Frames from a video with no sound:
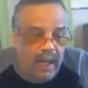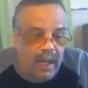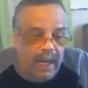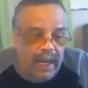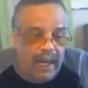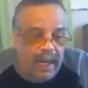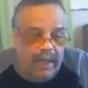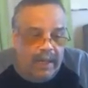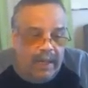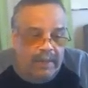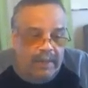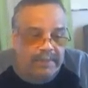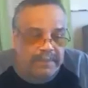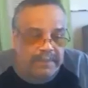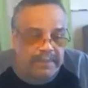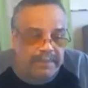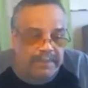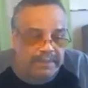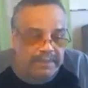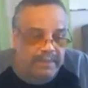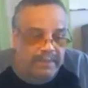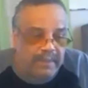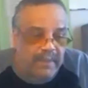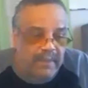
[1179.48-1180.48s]

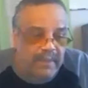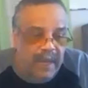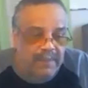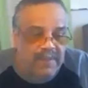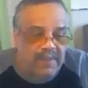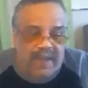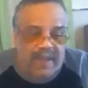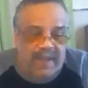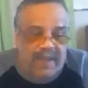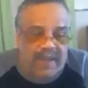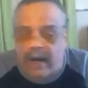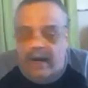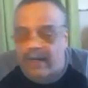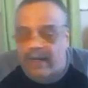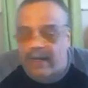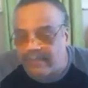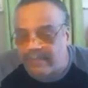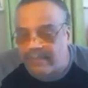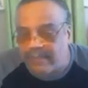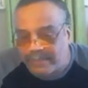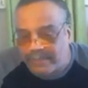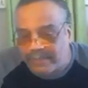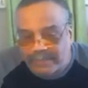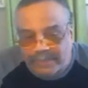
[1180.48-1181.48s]
I'm sorry,
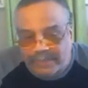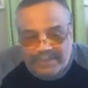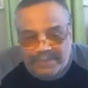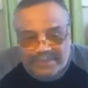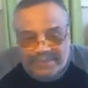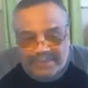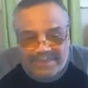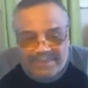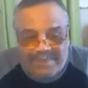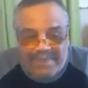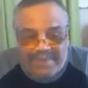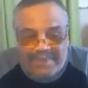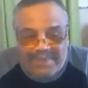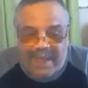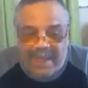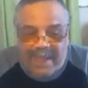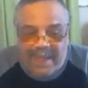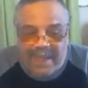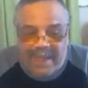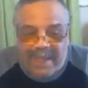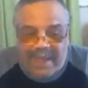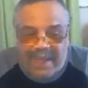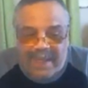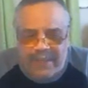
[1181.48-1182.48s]

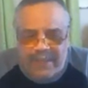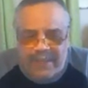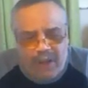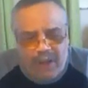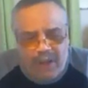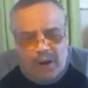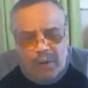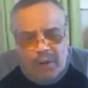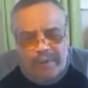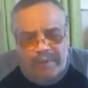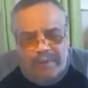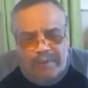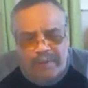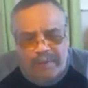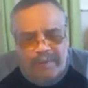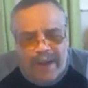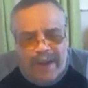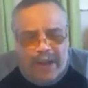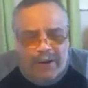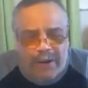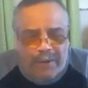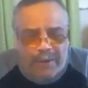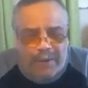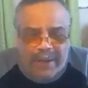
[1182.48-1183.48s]
please, I hope you
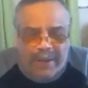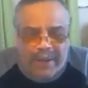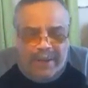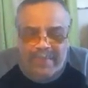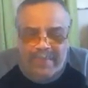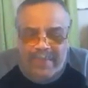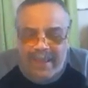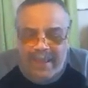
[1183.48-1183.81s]
follow me.